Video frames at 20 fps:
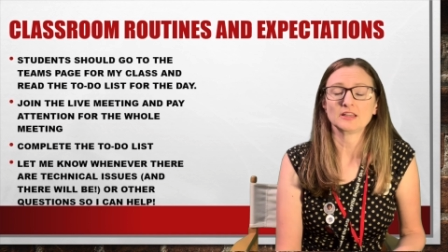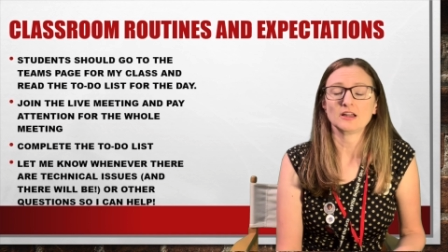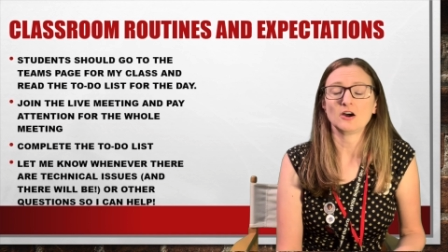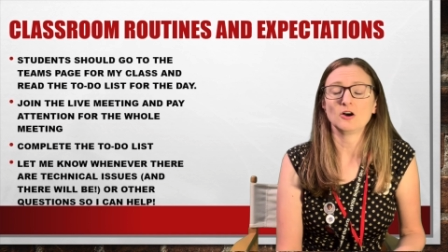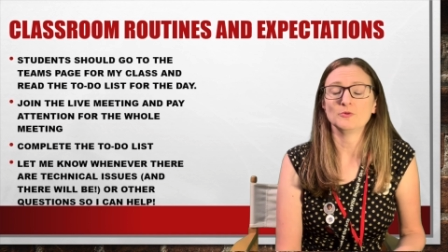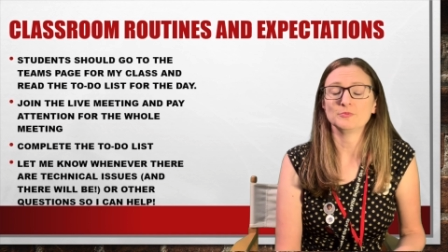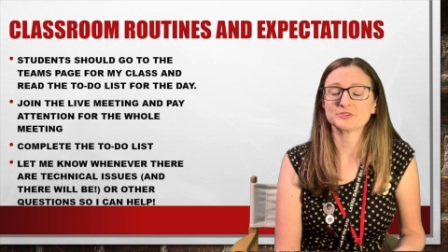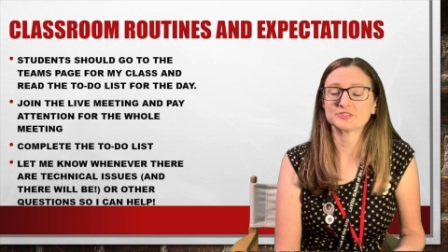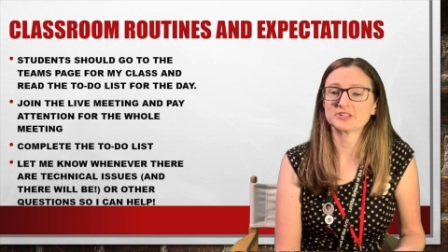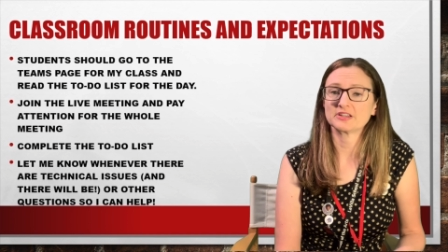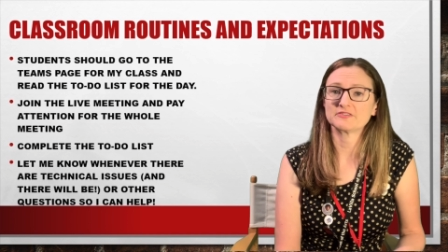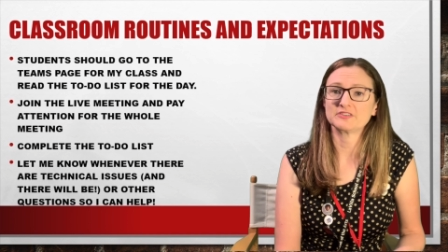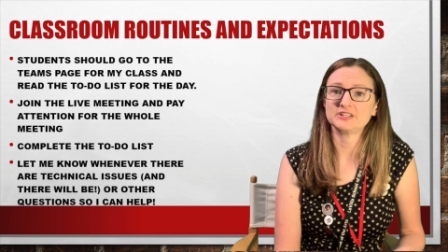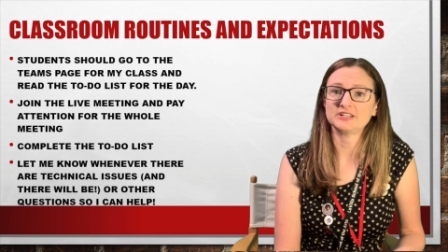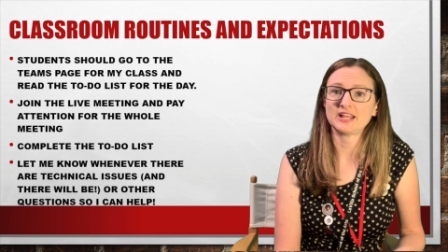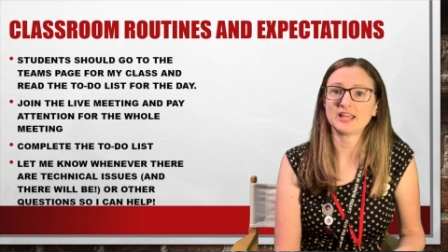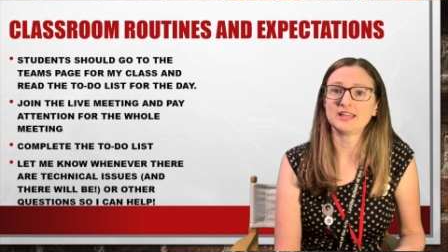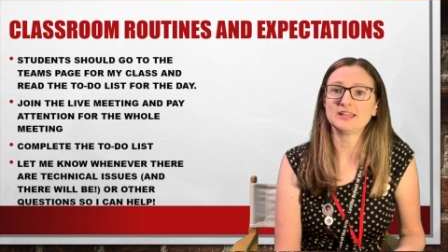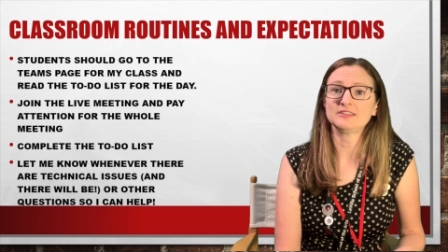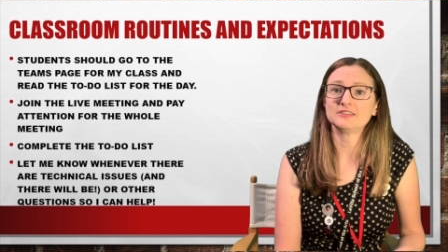Almost every
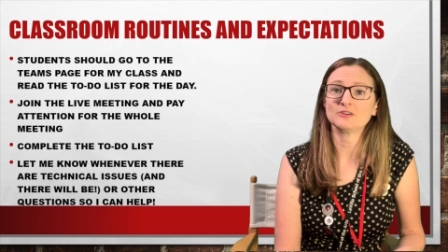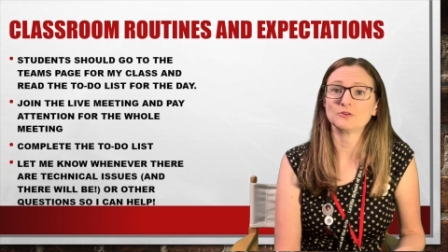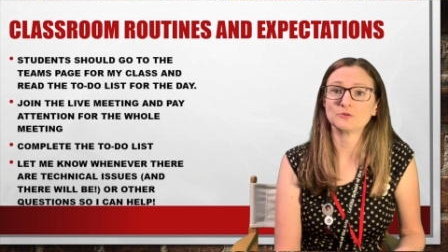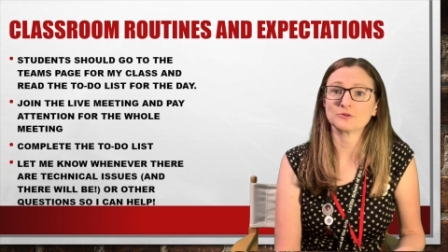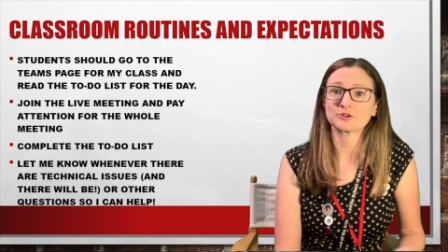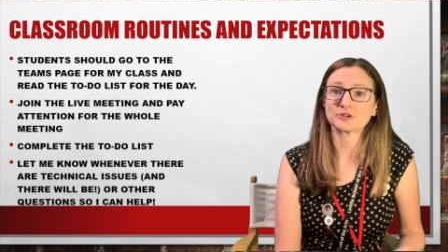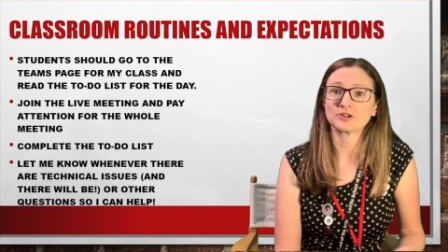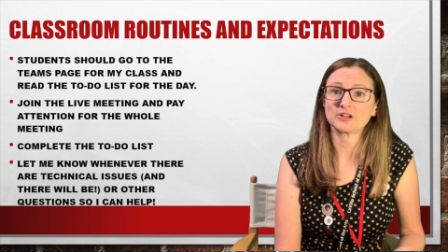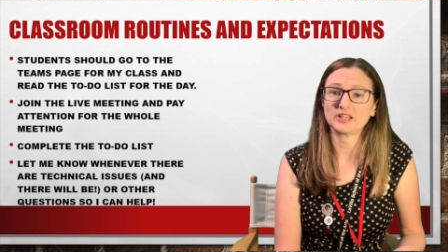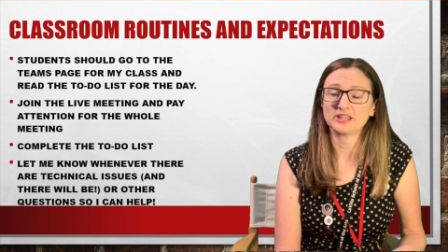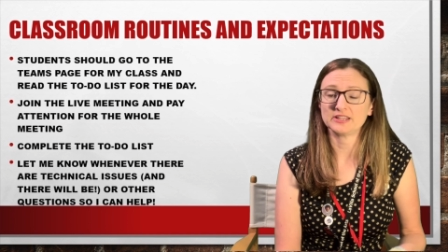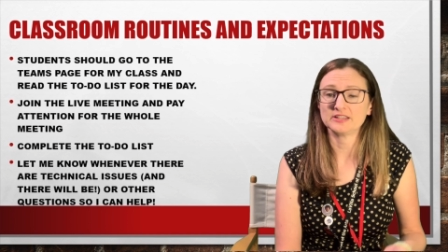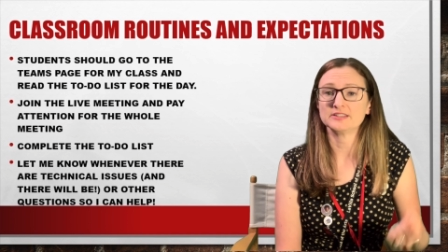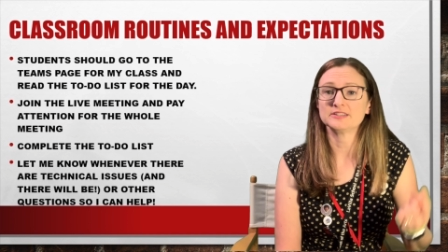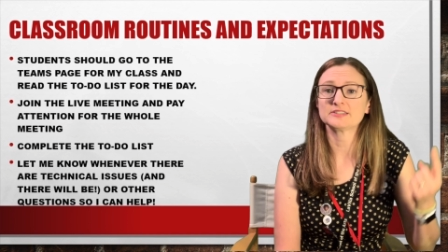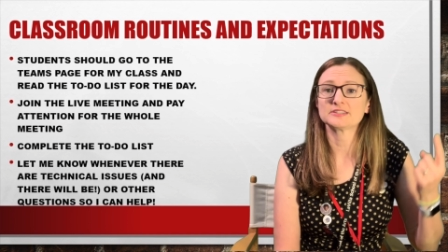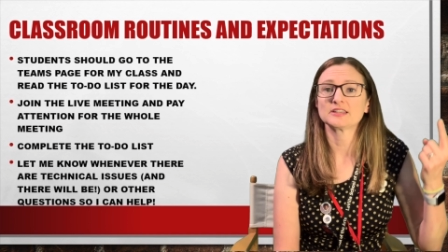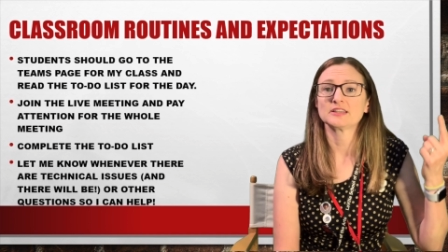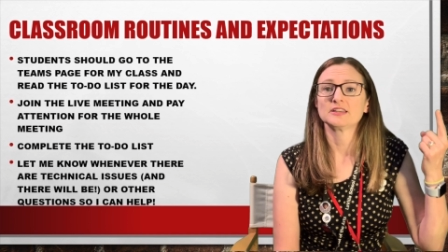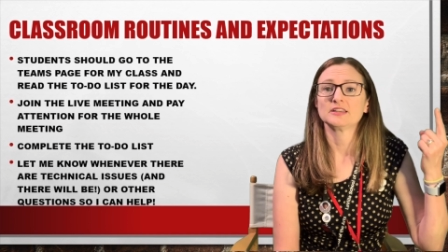day, the order
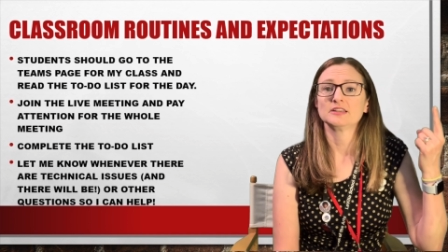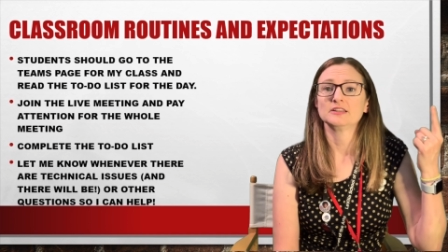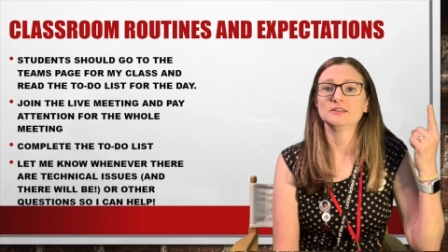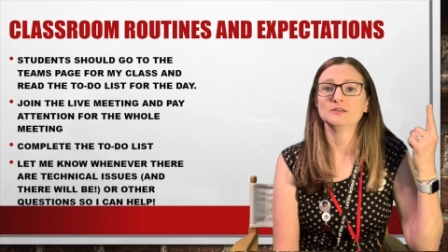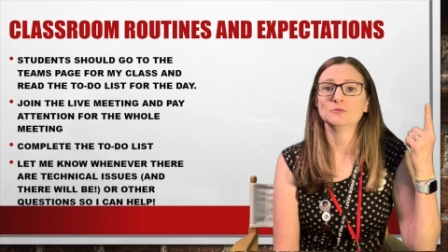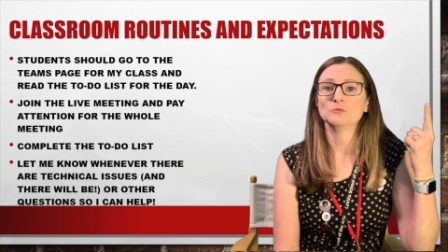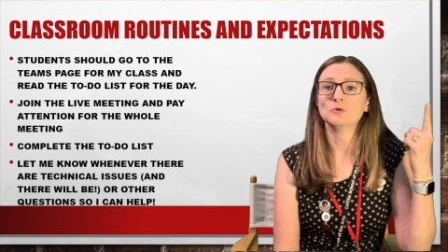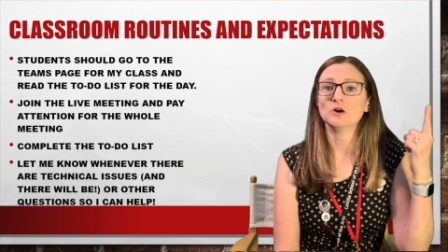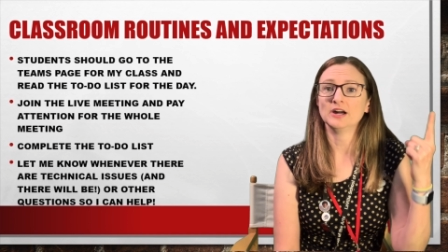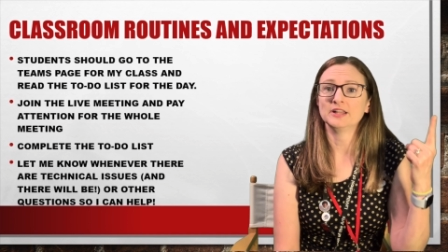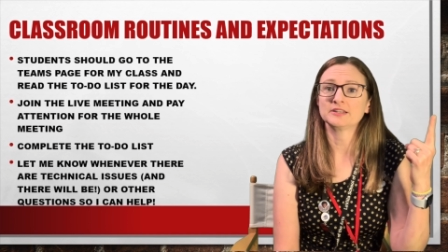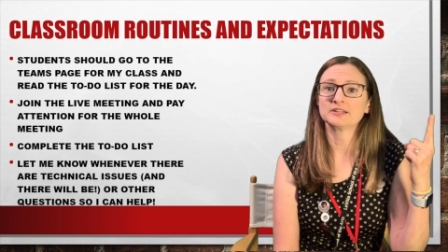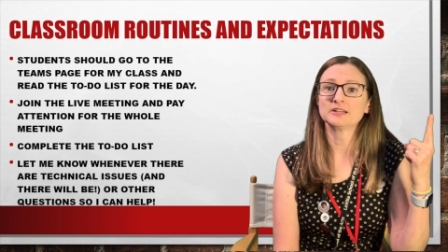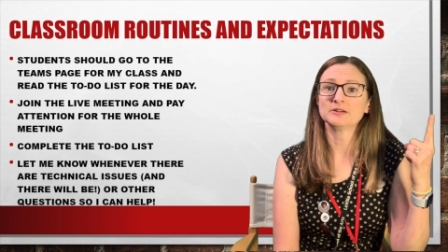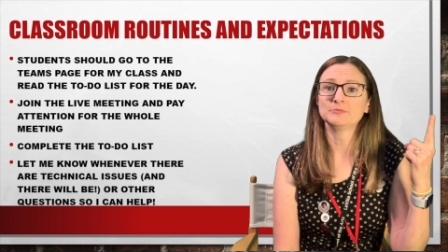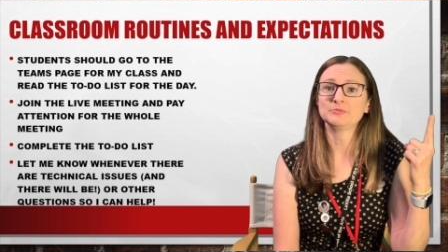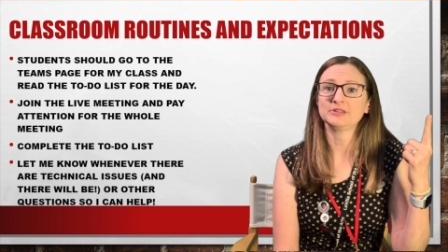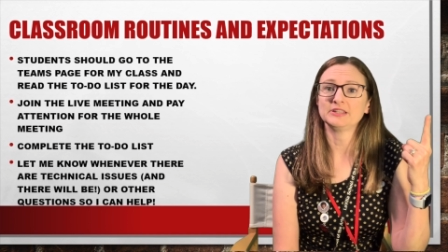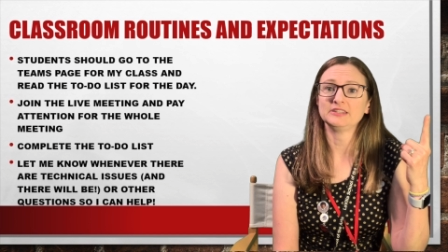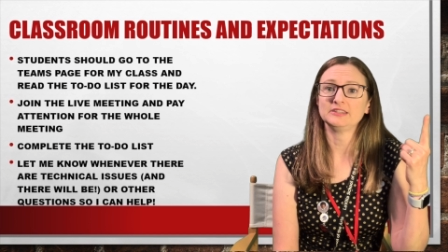is 1,
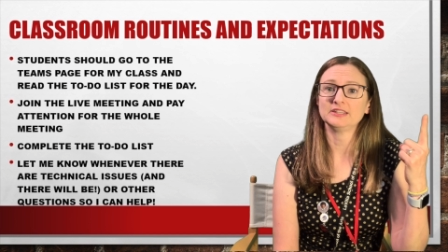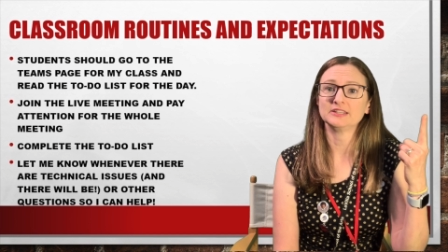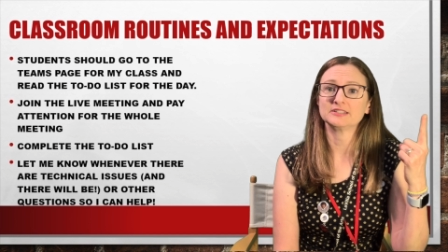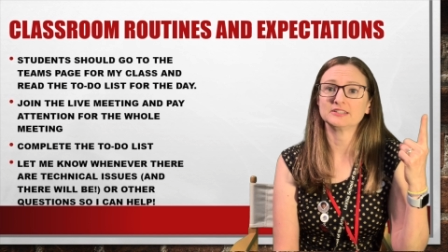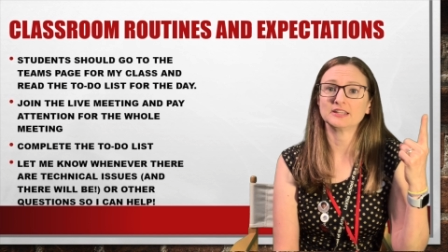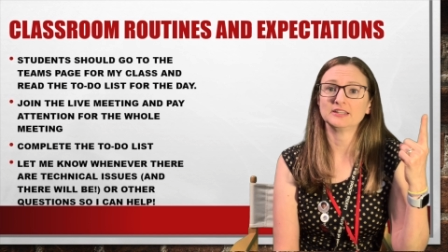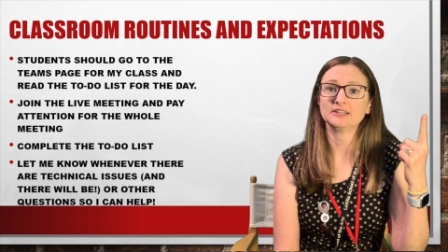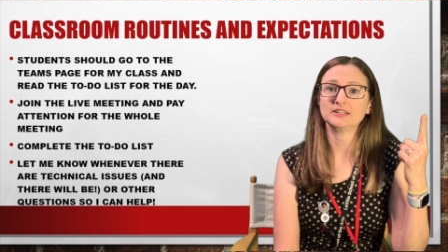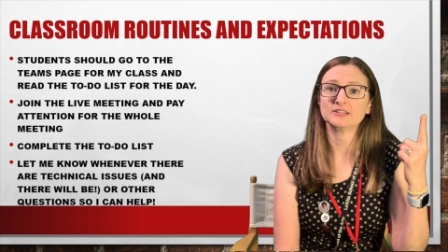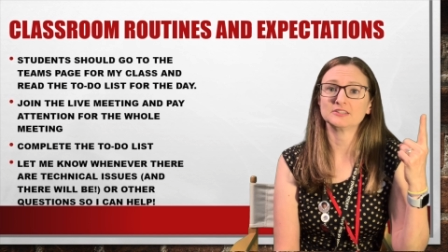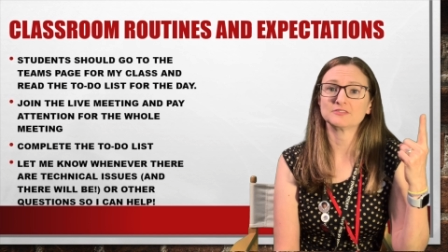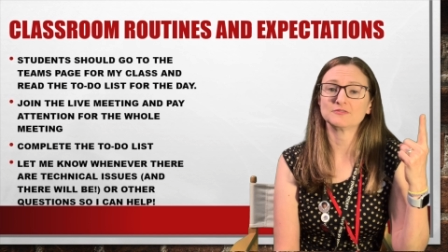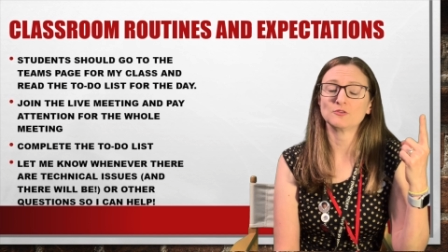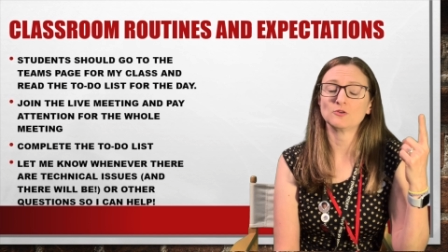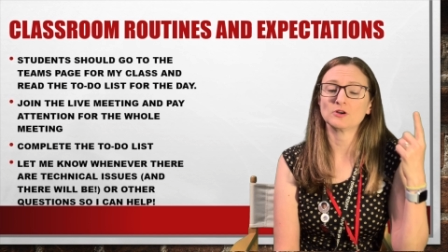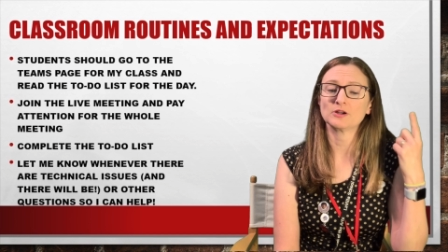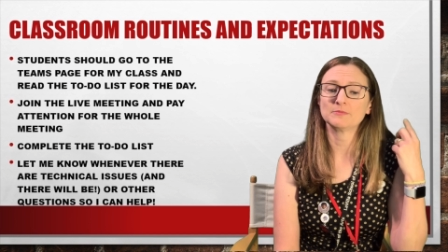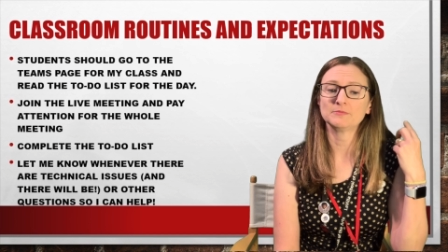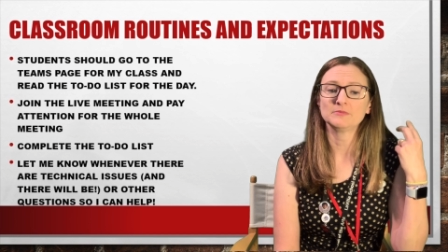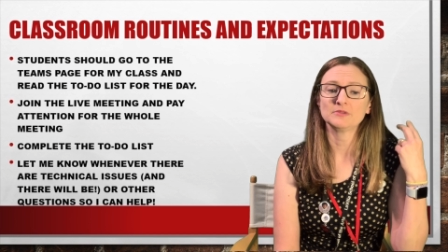complete the attendance
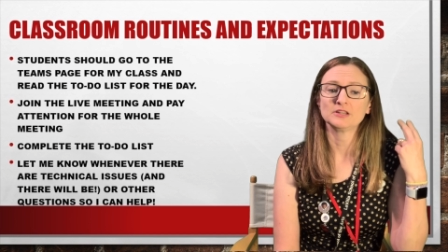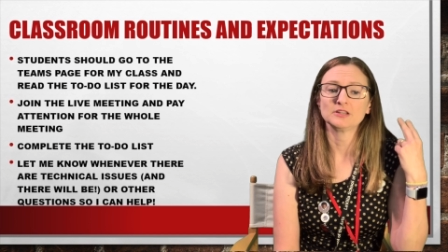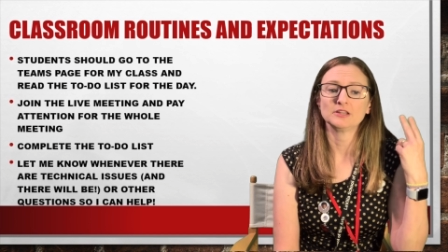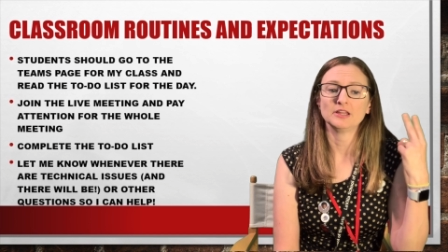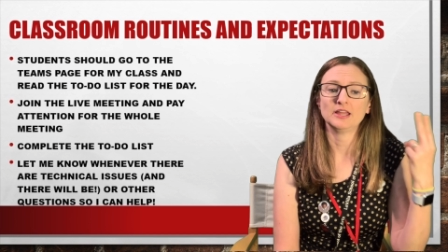form,